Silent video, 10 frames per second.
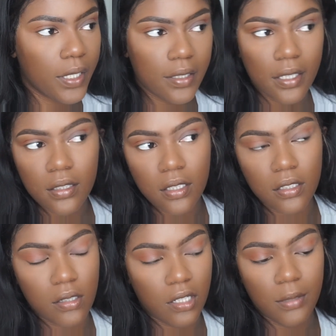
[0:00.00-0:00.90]
weeks into
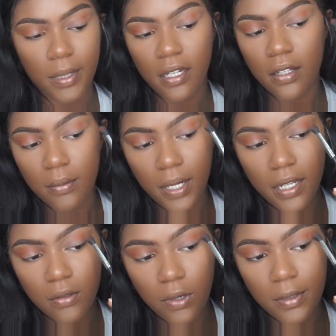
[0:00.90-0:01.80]
starting
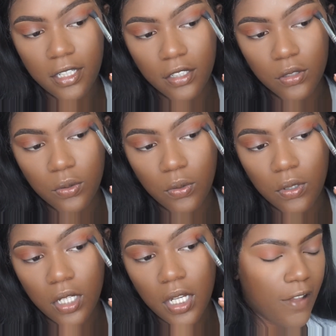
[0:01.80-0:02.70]
my web design
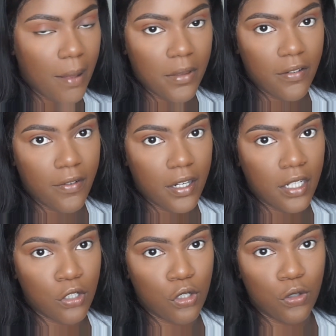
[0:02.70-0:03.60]
school, family friend
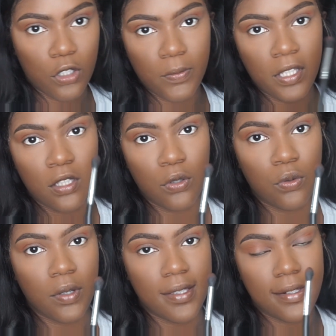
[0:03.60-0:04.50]
introduced me to
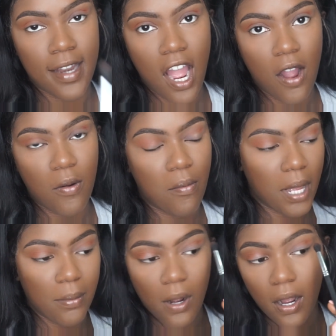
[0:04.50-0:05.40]
who is now
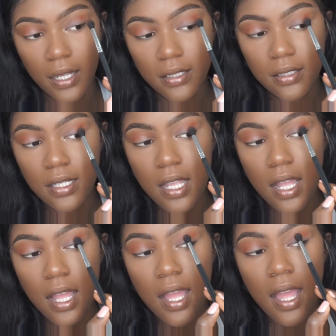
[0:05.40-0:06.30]
my boss,
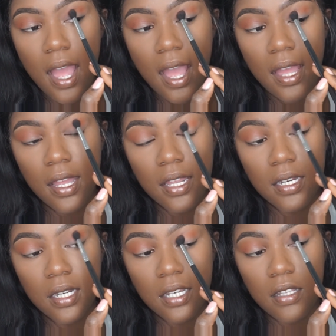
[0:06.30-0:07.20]

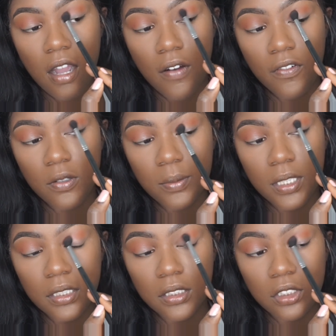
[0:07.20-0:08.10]
and he offered
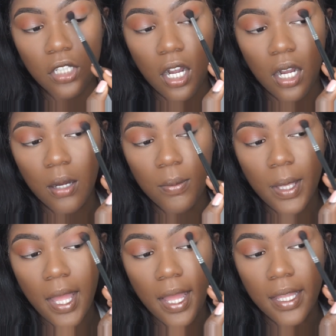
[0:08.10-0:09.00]
me a job
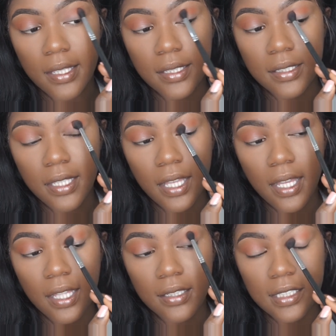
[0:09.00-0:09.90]
as
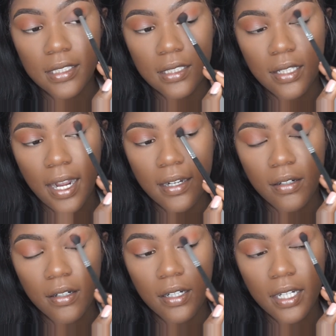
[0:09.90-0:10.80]
a lead
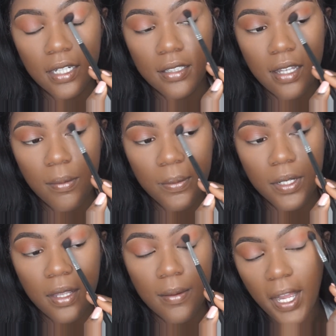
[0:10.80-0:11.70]
designer in his
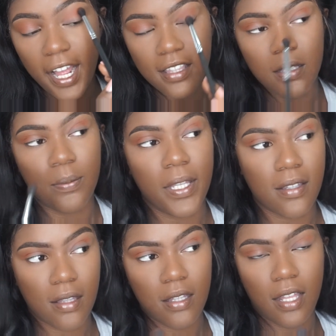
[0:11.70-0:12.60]
company. I had to
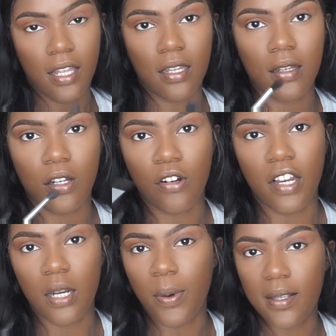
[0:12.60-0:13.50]
basically like
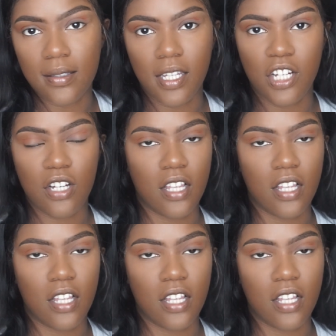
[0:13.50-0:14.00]
create a presentation